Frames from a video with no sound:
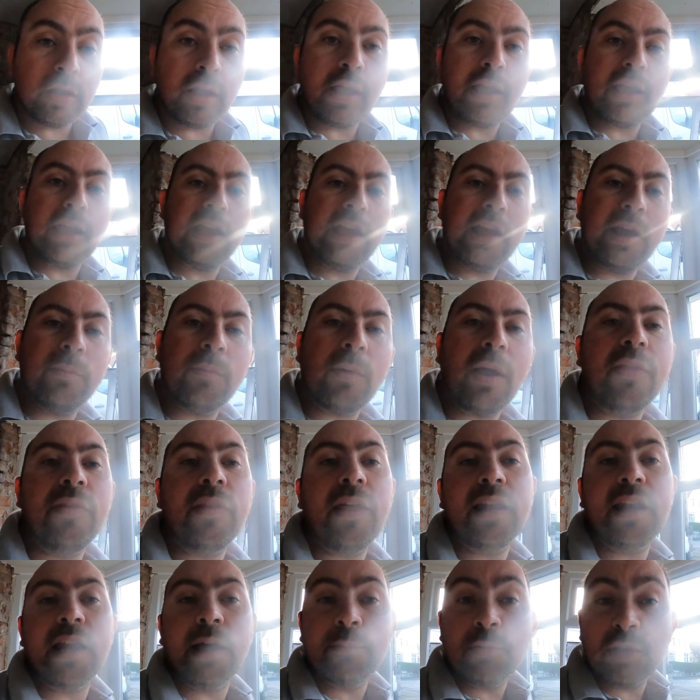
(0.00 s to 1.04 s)
and
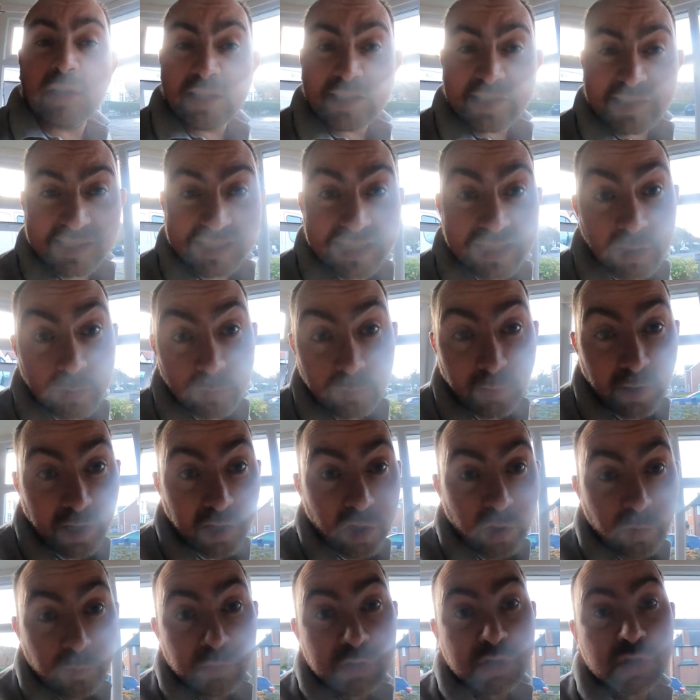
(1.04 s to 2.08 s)
then I'm going to stick them
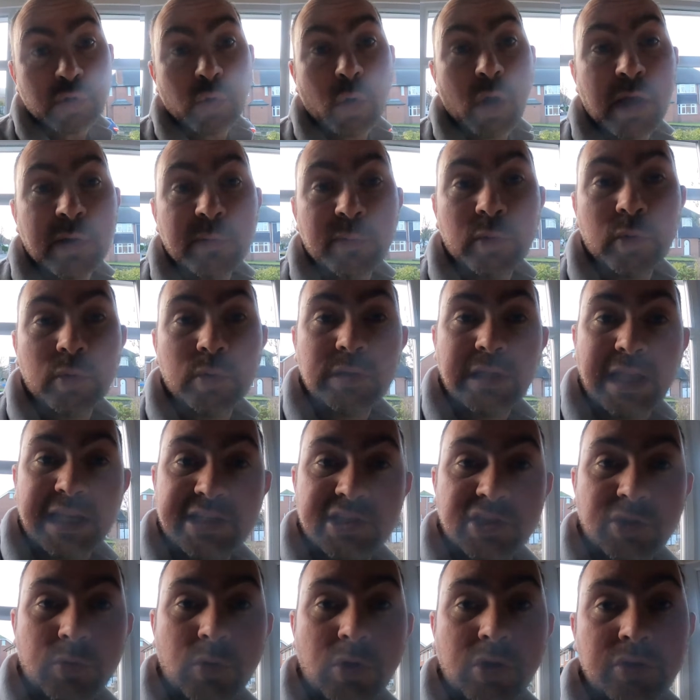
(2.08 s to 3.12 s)
back on with drywall
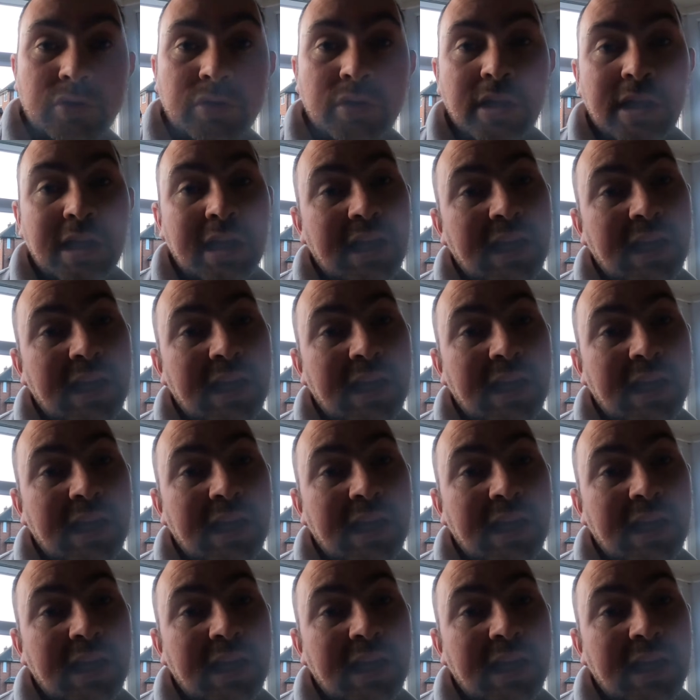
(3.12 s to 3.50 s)
later on.